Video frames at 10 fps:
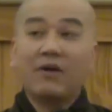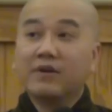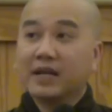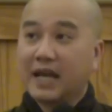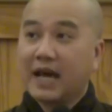
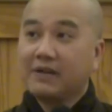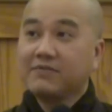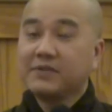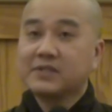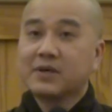Our
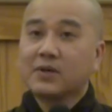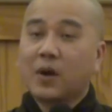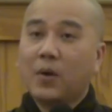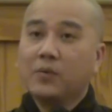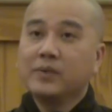life is not
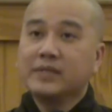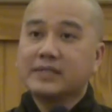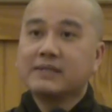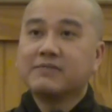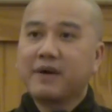only
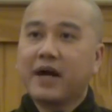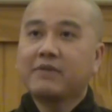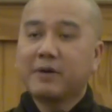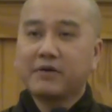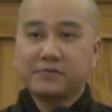
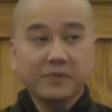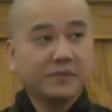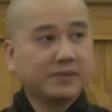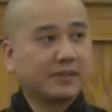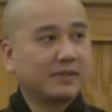survived by
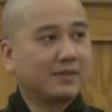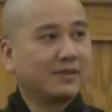food,